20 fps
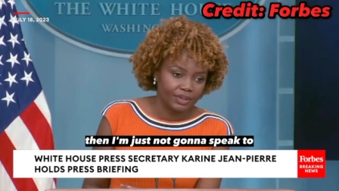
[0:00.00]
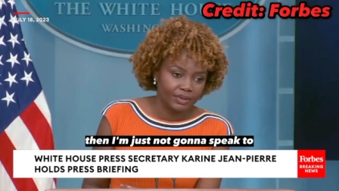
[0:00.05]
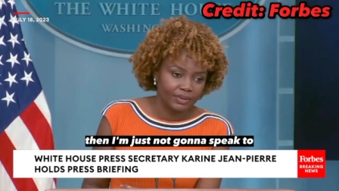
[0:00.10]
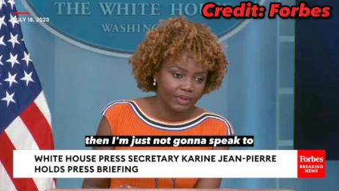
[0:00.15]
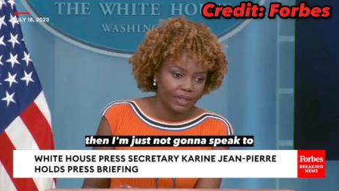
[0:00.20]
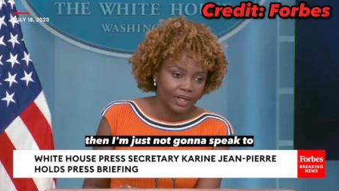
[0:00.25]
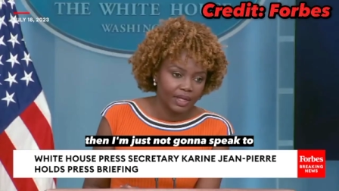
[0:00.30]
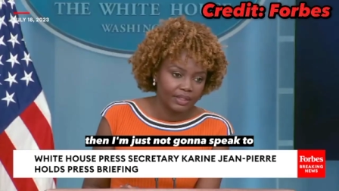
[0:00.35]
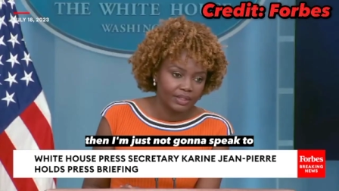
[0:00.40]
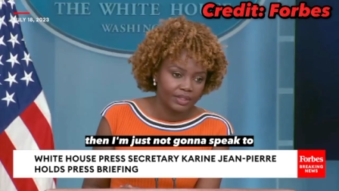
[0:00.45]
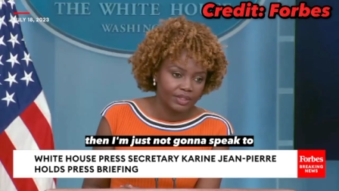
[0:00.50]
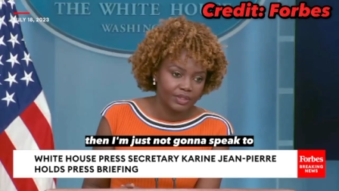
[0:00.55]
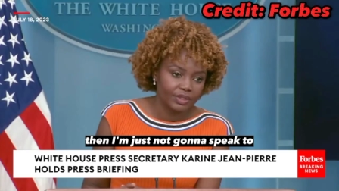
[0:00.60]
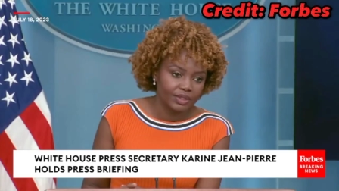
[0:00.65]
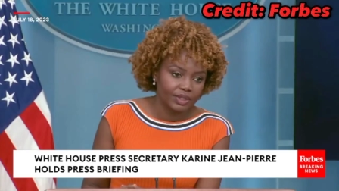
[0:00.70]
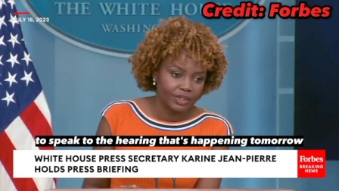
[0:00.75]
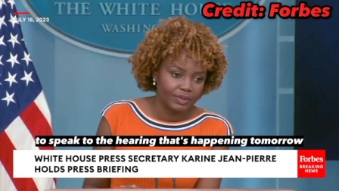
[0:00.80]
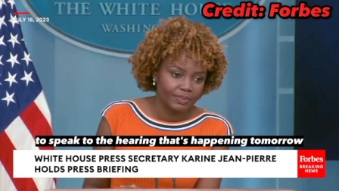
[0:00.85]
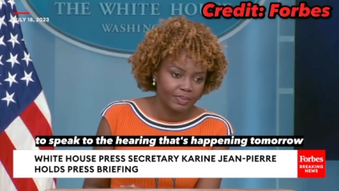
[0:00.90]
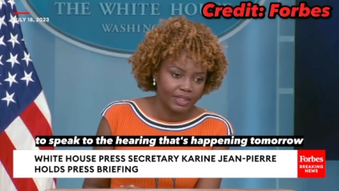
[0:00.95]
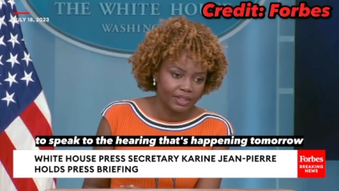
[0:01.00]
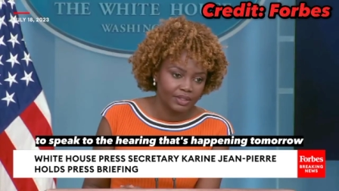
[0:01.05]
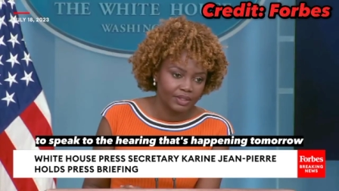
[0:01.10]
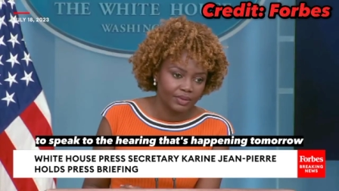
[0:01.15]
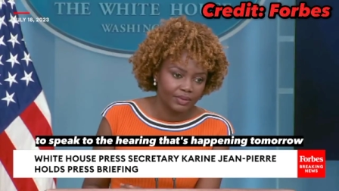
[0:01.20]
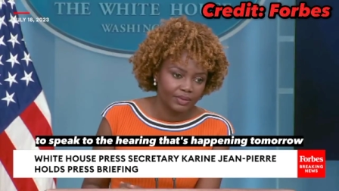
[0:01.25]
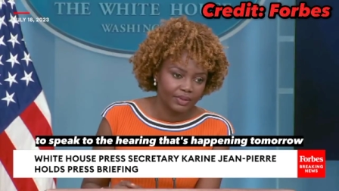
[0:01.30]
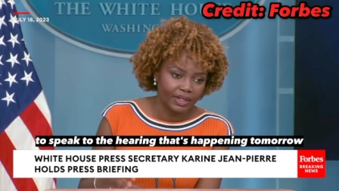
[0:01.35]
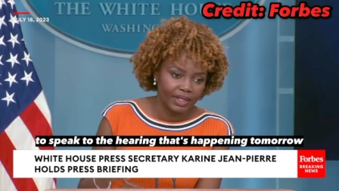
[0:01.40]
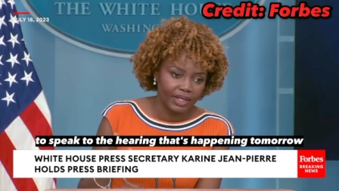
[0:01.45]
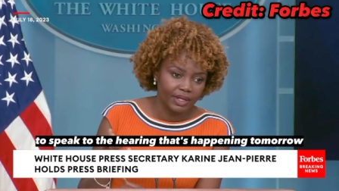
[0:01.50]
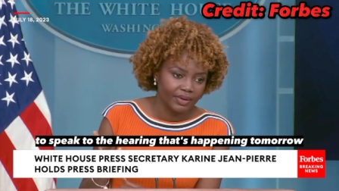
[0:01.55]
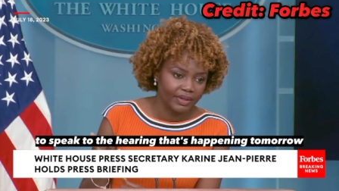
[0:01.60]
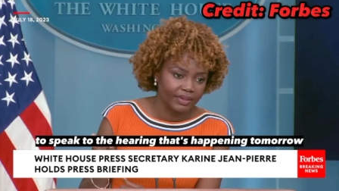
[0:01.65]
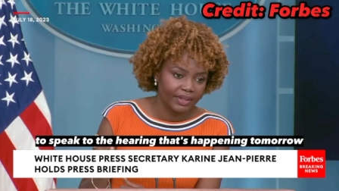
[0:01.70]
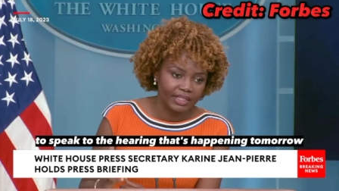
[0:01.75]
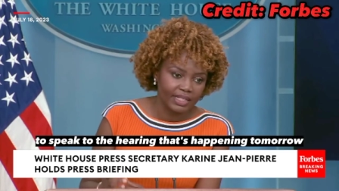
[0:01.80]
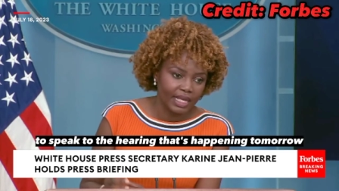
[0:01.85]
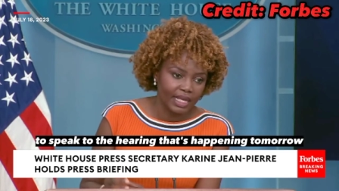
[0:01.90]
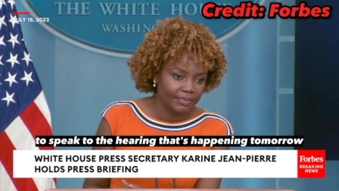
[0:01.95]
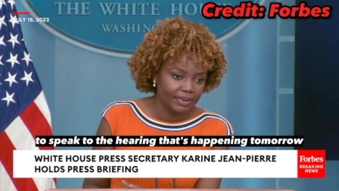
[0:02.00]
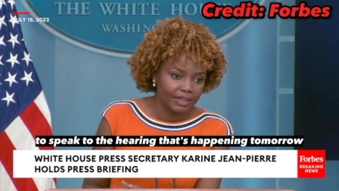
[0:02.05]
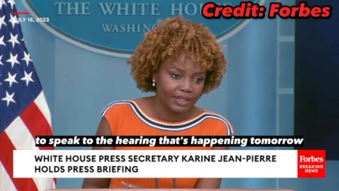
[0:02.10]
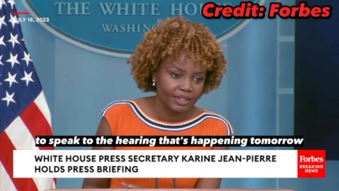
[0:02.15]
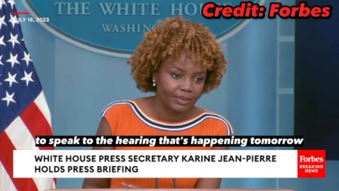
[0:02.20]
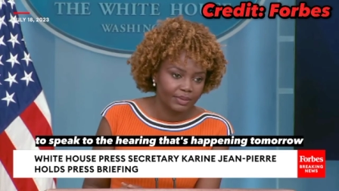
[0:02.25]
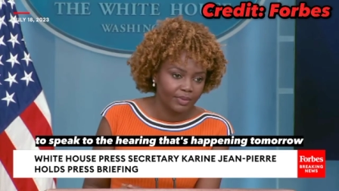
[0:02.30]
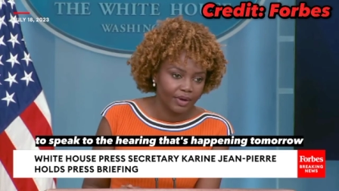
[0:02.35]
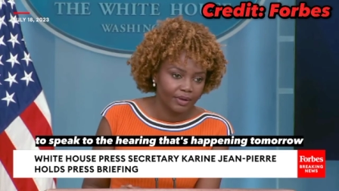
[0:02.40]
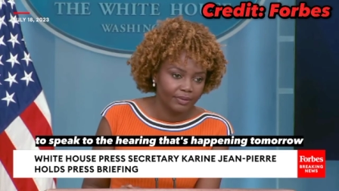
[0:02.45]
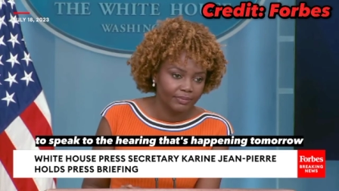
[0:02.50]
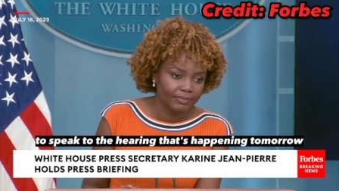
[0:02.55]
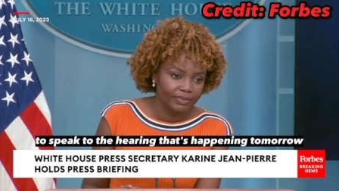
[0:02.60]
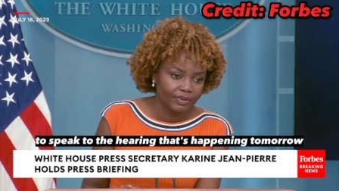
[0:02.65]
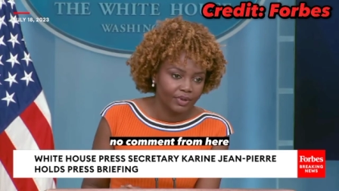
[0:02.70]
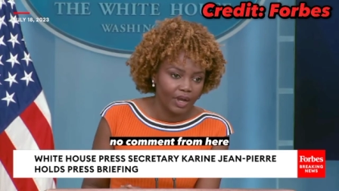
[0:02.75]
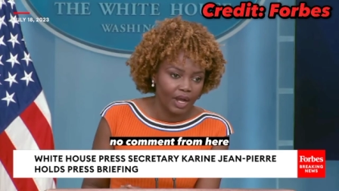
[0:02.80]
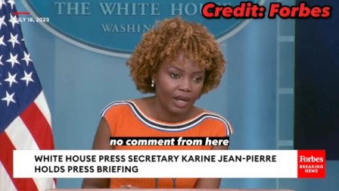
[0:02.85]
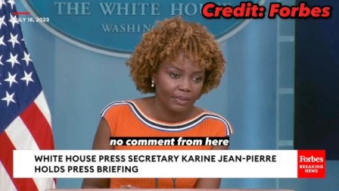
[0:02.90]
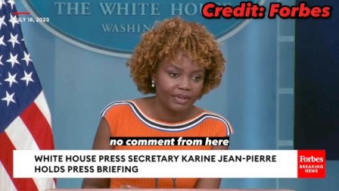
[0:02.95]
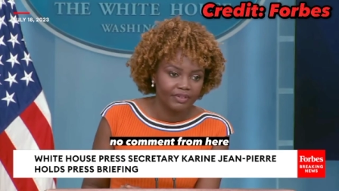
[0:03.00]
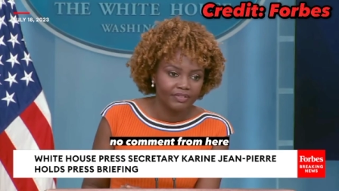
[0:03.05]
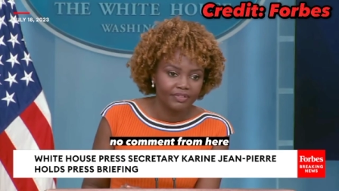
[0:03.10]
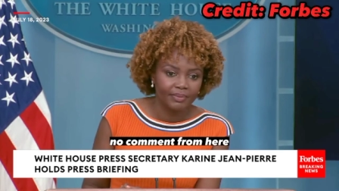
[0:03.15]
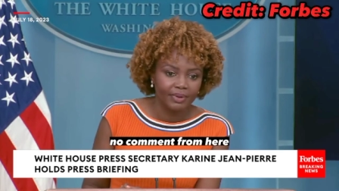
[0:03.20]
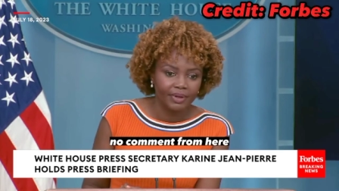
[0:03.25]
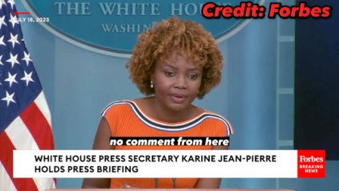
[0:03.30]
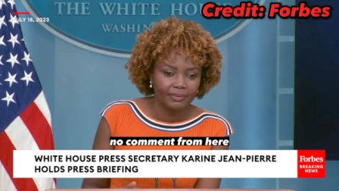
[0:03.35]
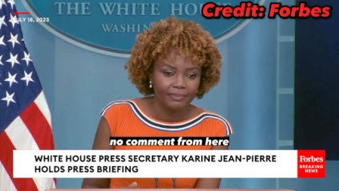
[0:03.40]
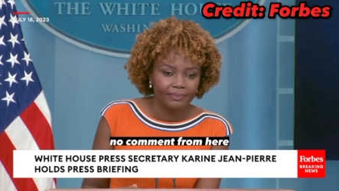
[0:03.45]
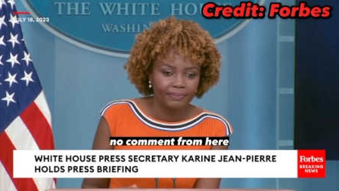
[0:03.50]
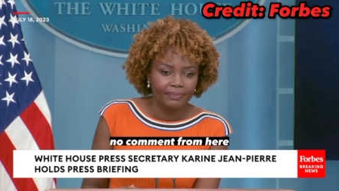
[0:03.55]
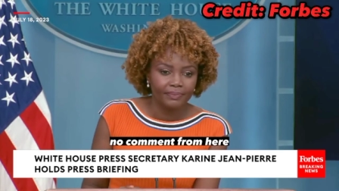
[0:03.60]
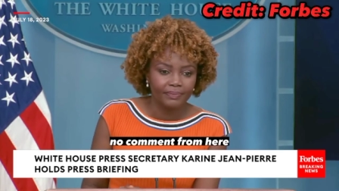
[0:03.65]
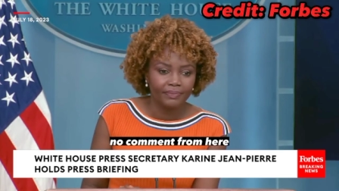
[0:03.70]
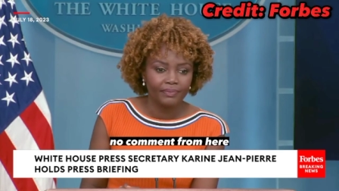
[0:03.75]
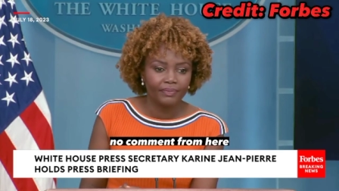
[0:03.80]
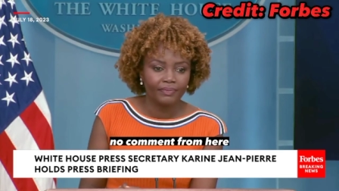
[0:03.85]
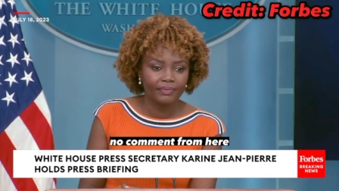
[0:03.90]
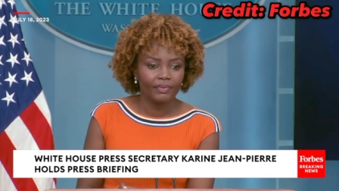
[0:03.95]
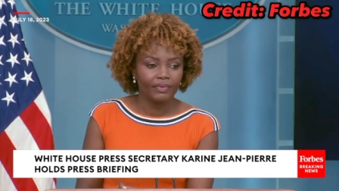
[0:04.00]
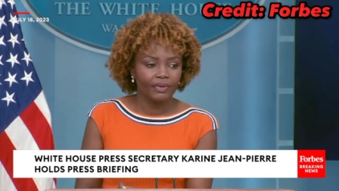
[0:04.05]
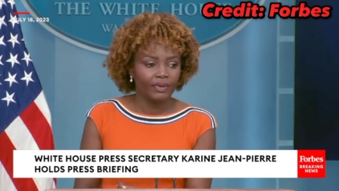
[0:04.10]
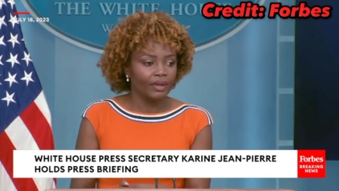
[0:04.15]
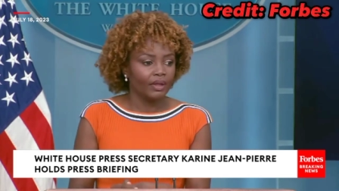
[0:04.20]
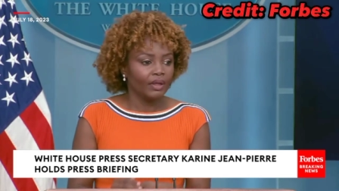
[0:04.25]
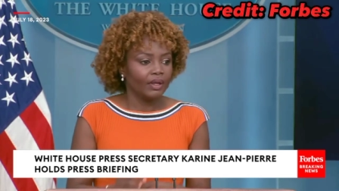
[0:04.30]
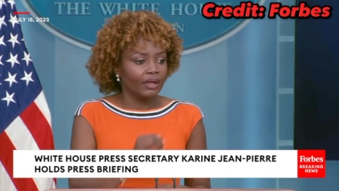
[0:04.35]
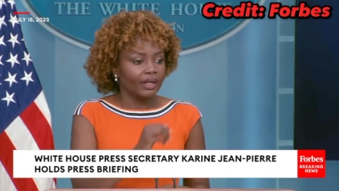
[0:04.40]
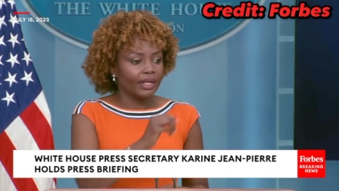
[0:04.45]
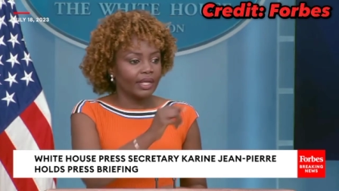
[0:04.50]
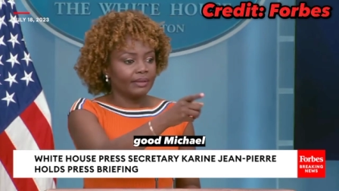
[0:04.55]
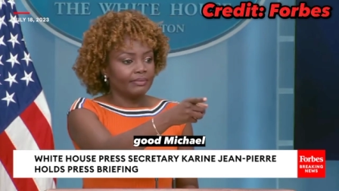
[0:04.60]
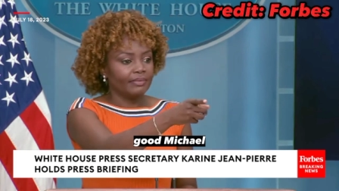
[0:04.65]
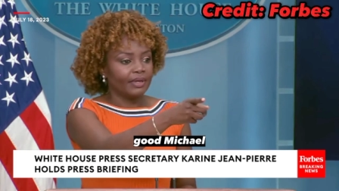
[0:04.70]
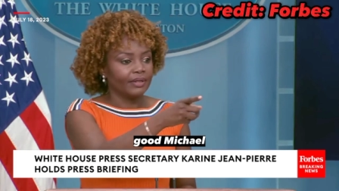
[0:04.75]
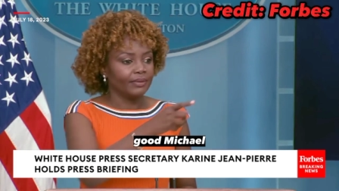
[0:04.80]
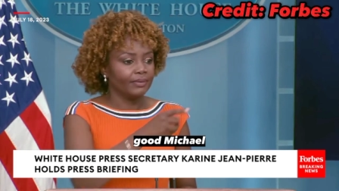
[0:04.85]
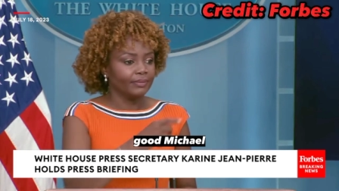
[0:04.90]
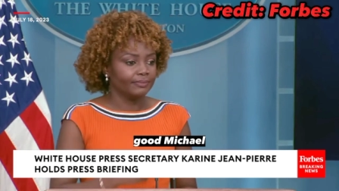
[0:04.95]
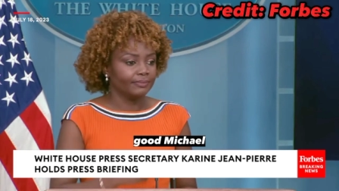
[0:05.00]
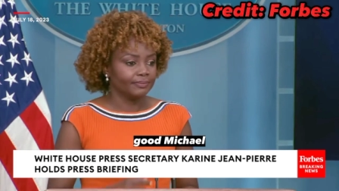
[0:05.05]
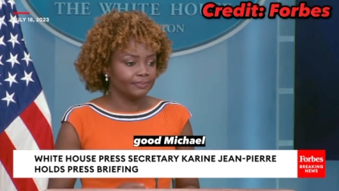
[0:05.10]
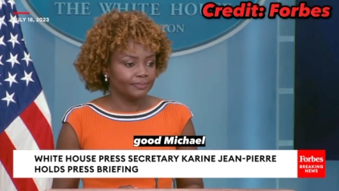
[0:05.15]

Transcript: to uh, to speak to the hearing that's happening tomorrow. No comment from here. Okay, Michael.